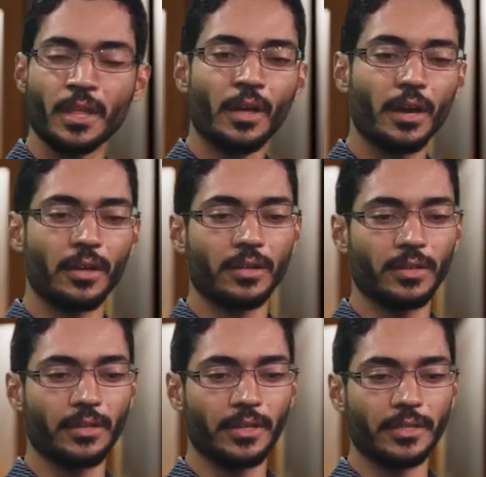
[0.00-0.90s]
Uh, okay.
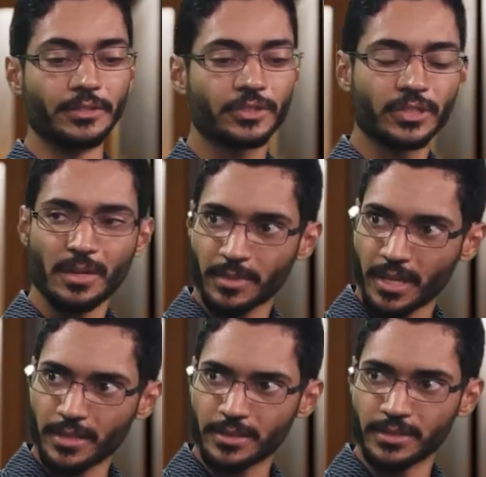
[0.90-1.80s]
Uh, in some
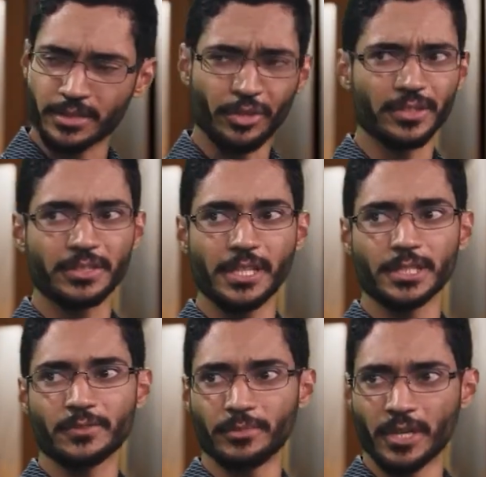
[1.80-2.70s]
cases, and you could see
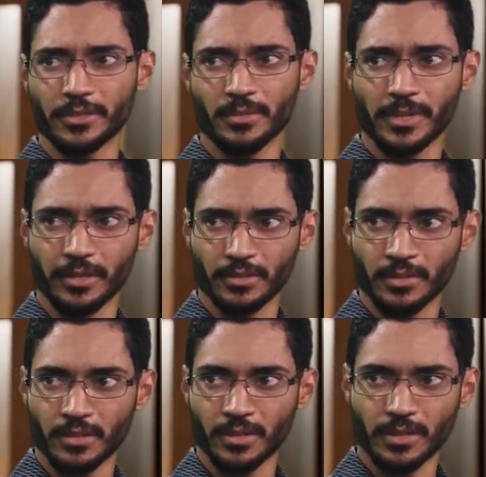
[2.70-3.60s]
this from Dr.
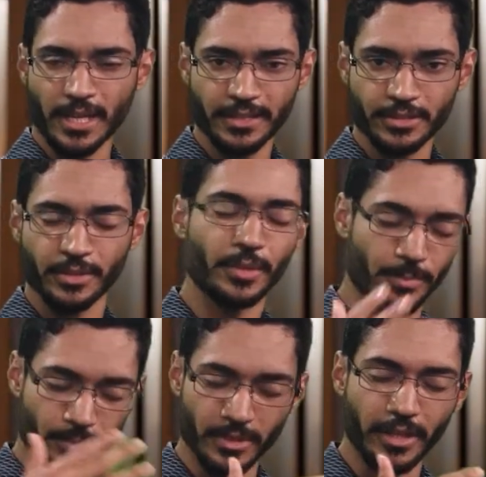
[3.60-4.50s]
Michael Heiser, the
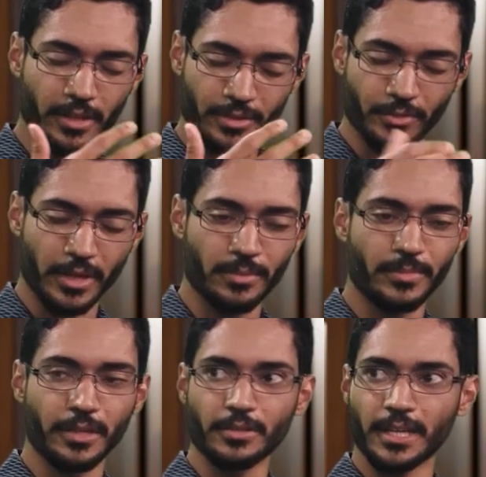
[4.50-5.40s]
late and great
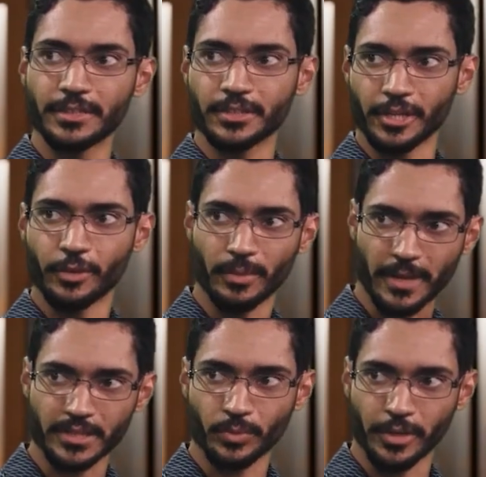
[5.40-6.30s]
Michael Heiser. I know he
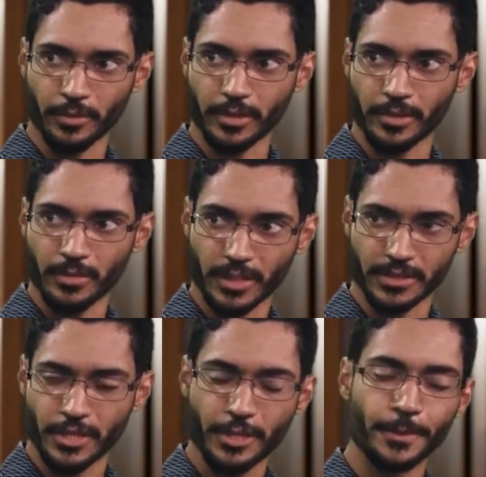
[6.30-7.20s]
passed away earlier
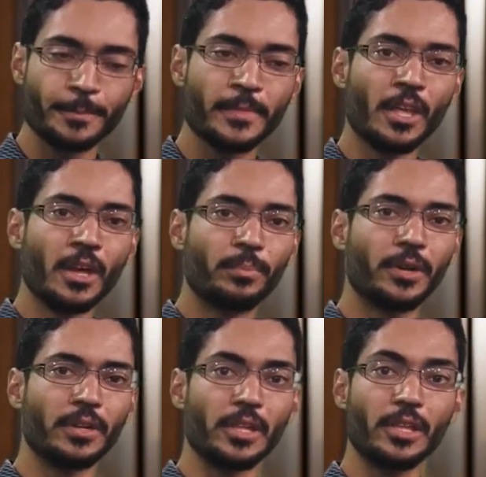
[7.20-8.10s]
this year
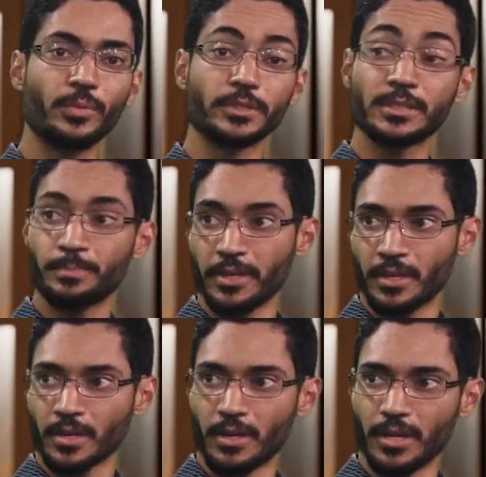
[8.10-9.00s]
but he would
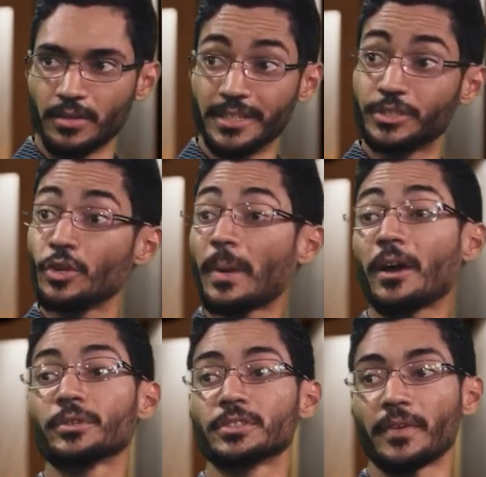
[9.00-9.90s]
speak on the two
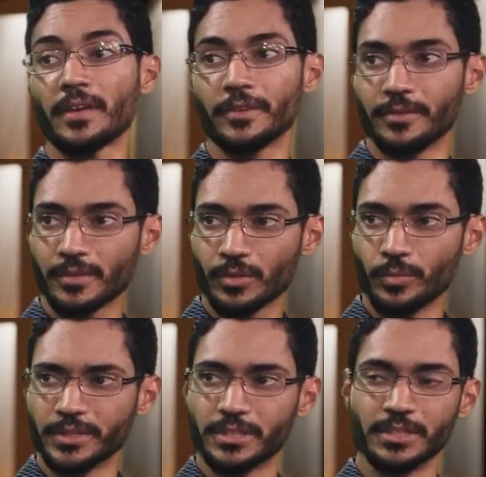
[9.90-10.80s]
powers of heaven,
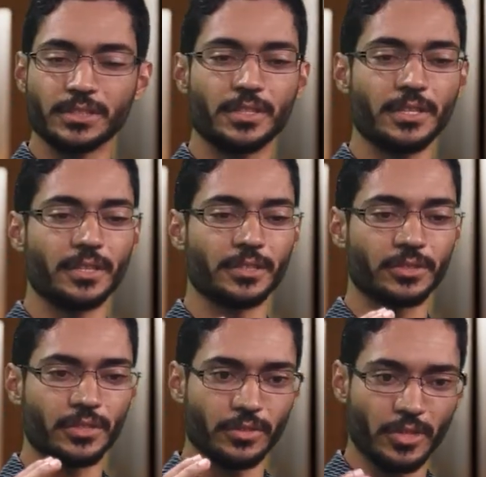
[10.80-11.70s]
which is
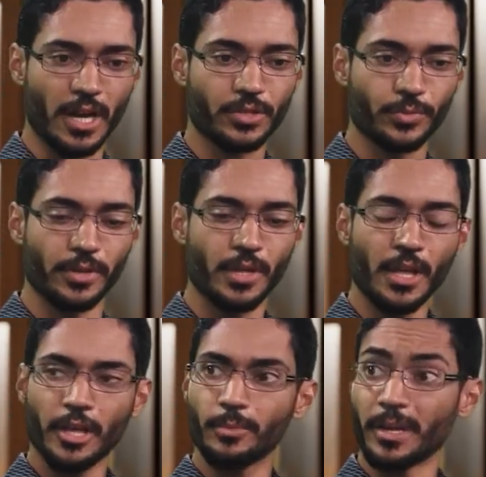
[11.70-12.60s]
this doctrine
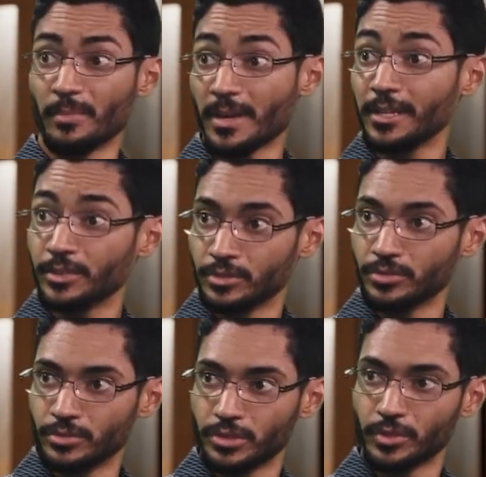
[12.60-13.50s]
held by many
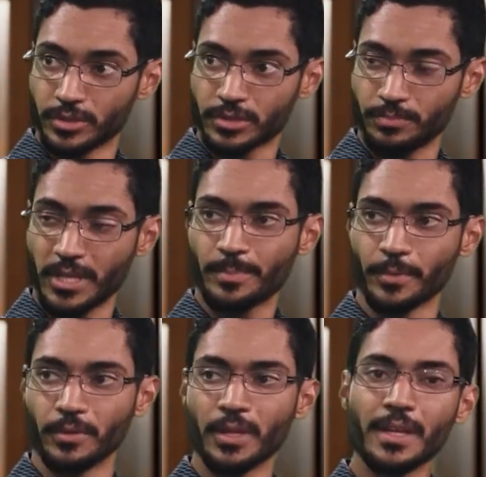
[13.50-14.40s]
Jewish
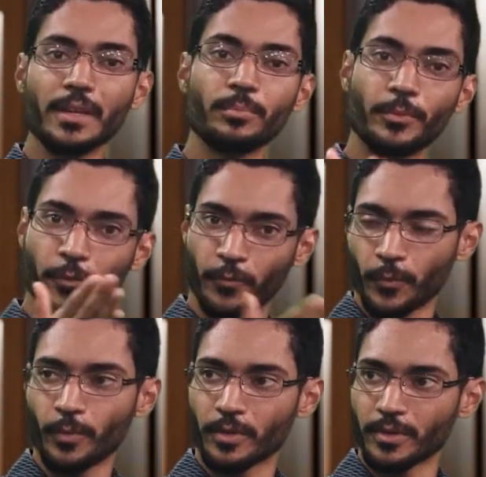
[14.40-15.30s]
people mm-hmm.
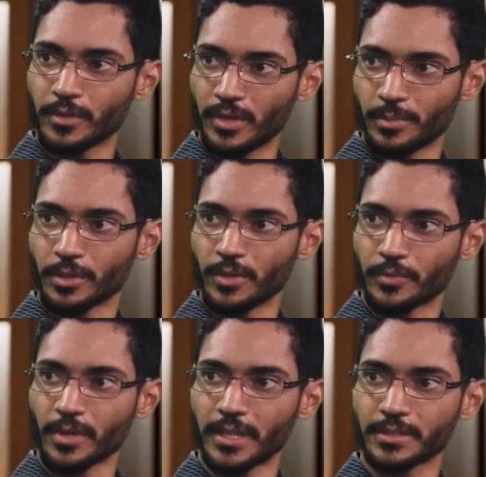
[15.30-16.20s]
before the birth of
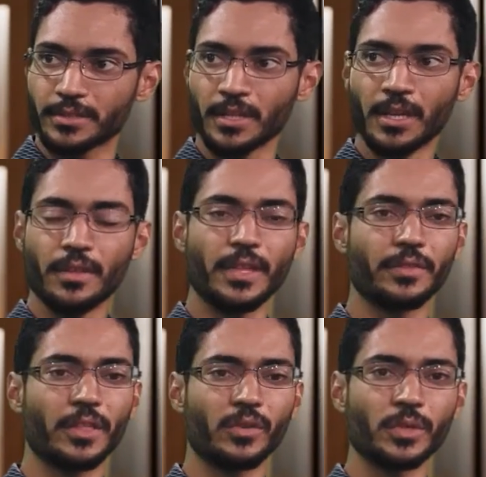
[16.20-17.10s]
Christ,
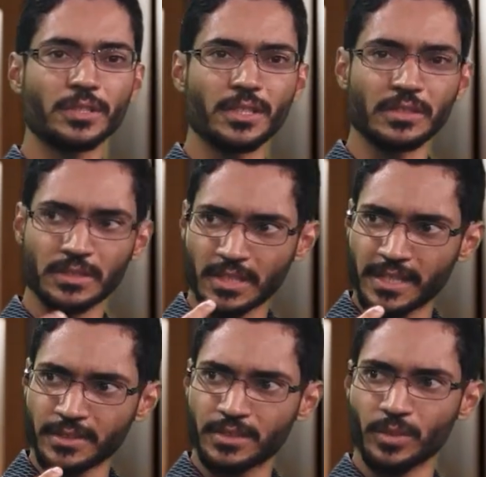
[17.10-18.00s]
that there was this
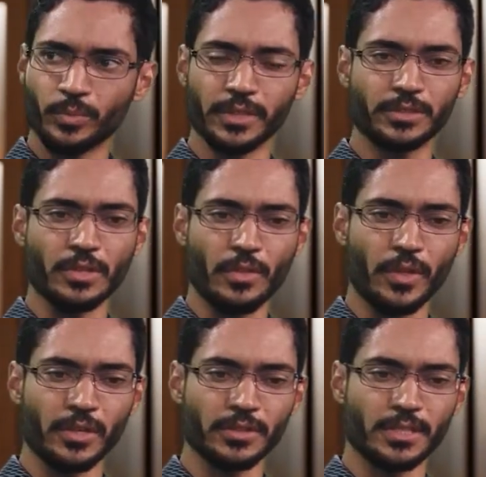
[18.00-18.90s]
sense in which
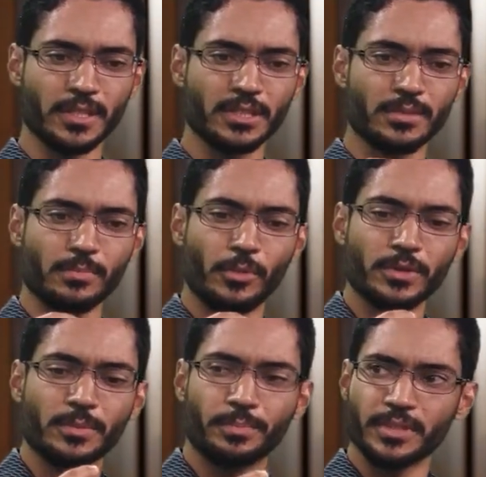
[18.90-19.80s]
there's this
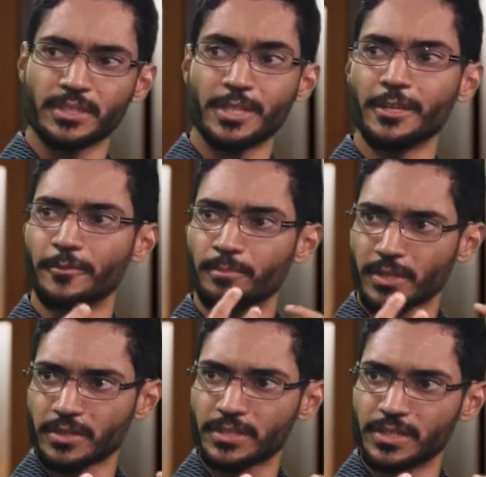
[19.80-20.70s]
multiplicity of
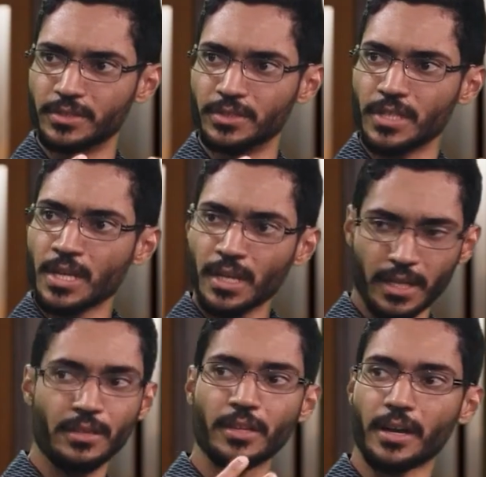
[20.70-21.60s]
persons
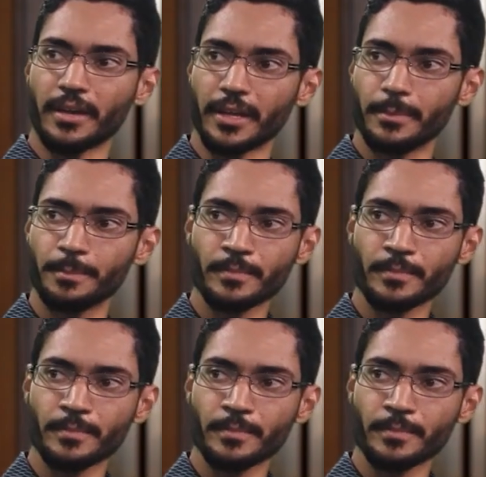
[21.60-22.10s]
in the Godhead.